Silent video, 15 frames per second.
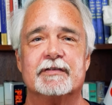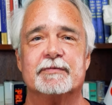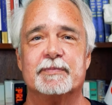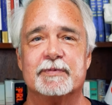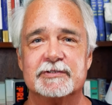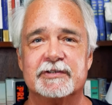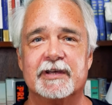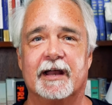of a
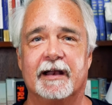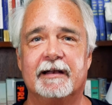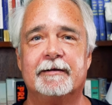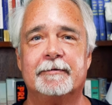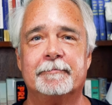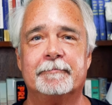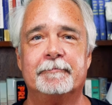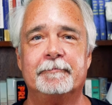percent.
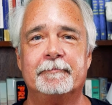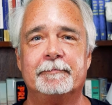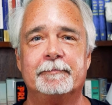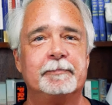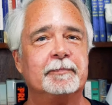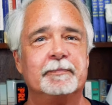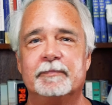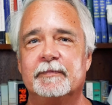
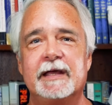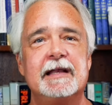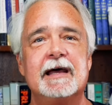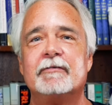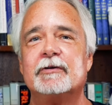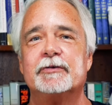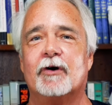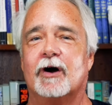They
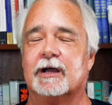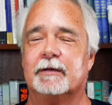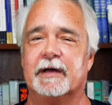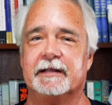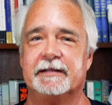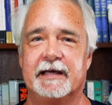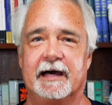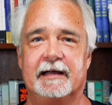never talk
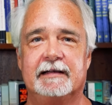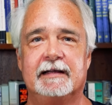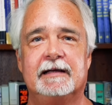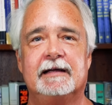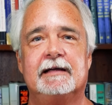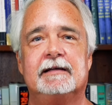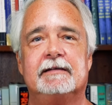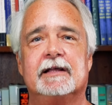about that.
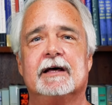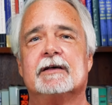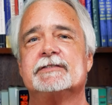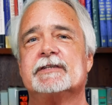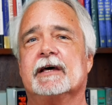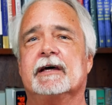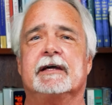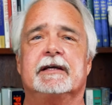They'll
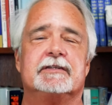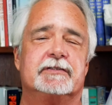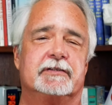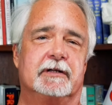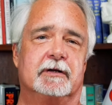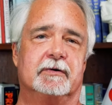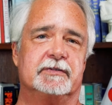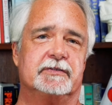say it's,
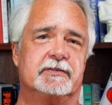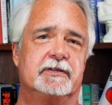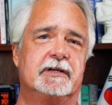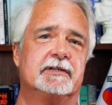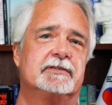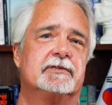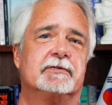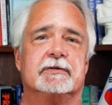you know, it's
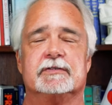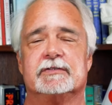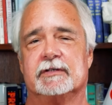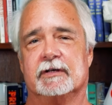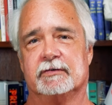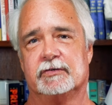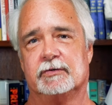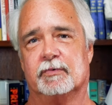this, or it's,
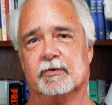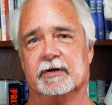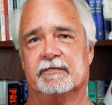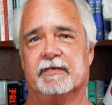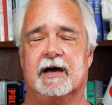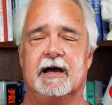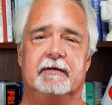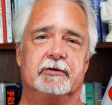you know,
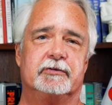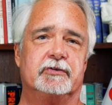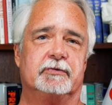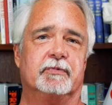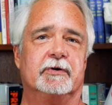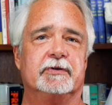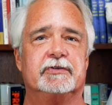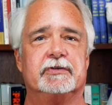2.5 or
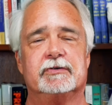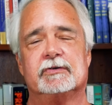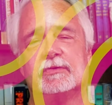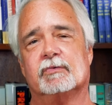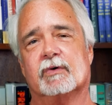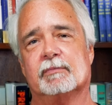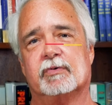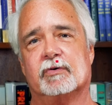2.2,
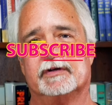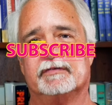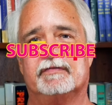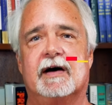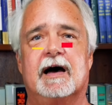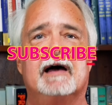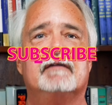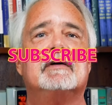
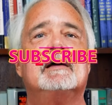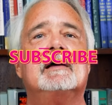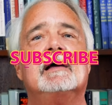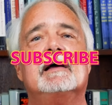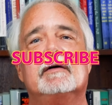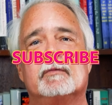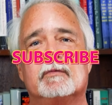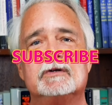1.5,
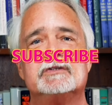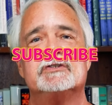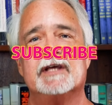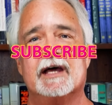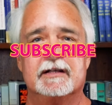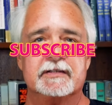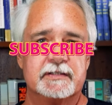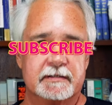which
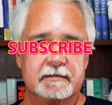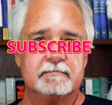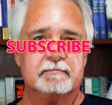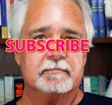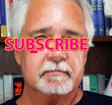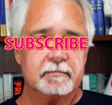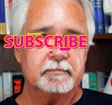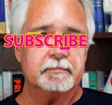sounds
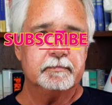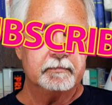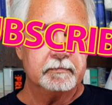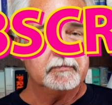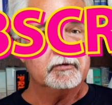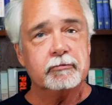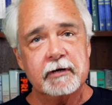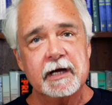
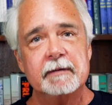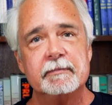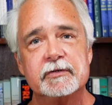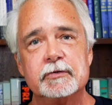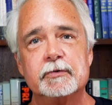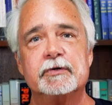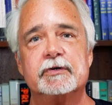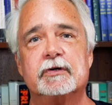grim
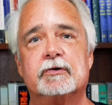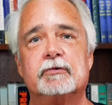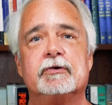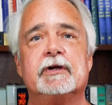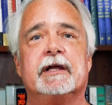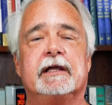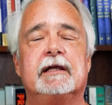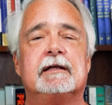to a
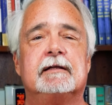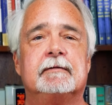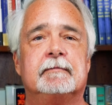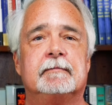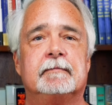degree,